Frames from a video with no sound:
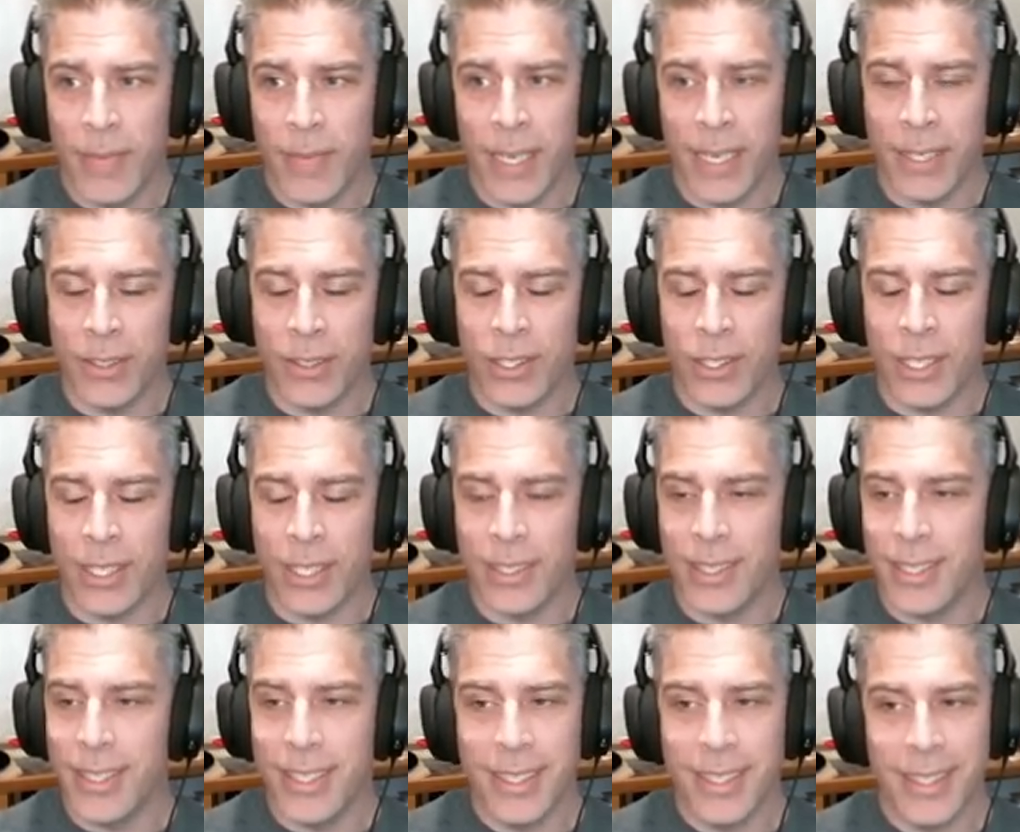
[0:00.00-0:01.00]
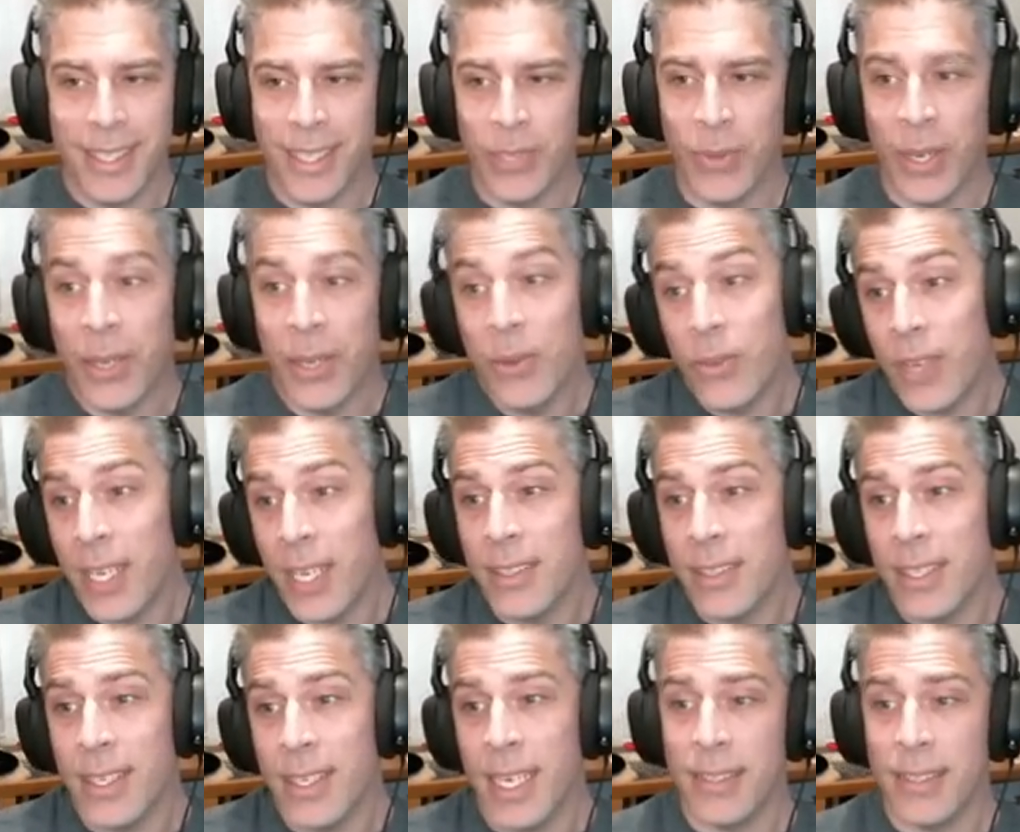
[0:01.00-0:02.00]
it's one of those things
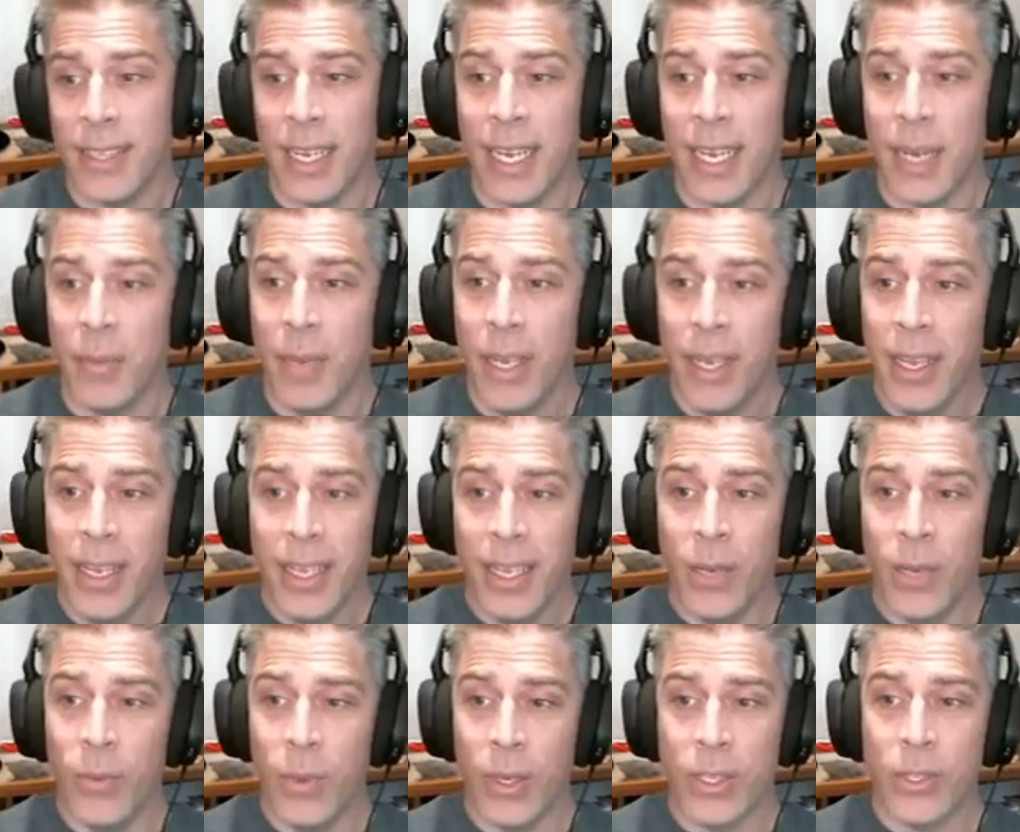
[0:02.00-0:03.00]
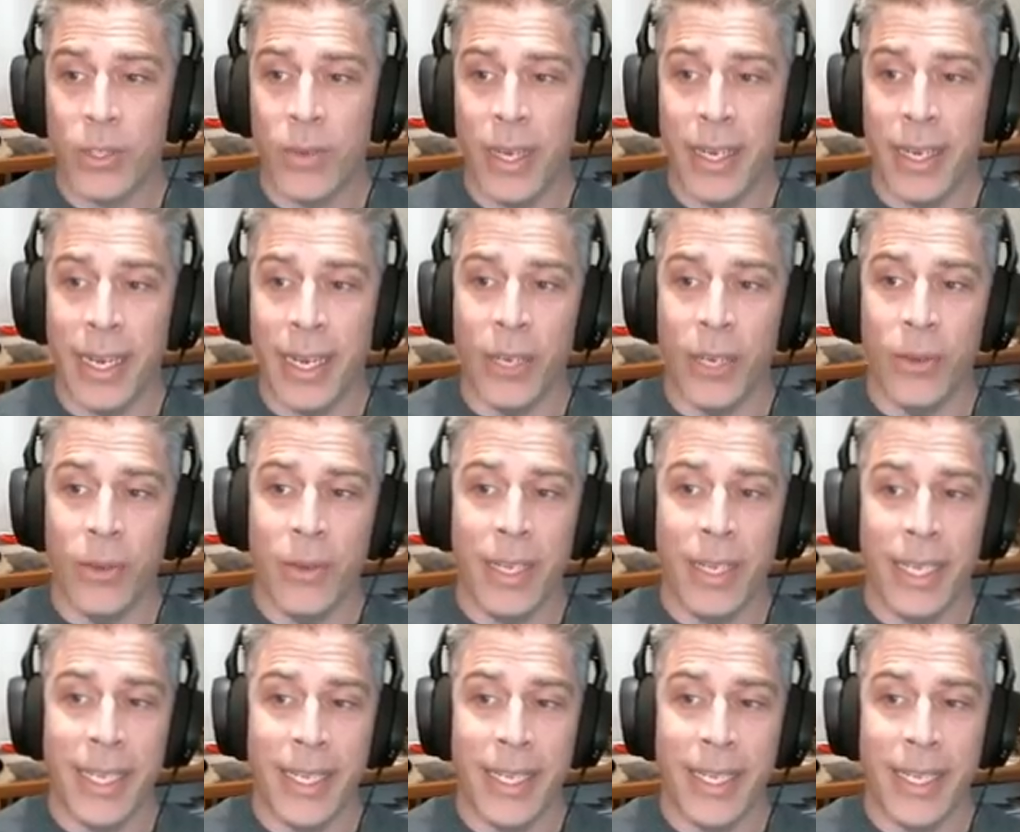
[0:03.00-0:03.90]
that takes time. It works right now.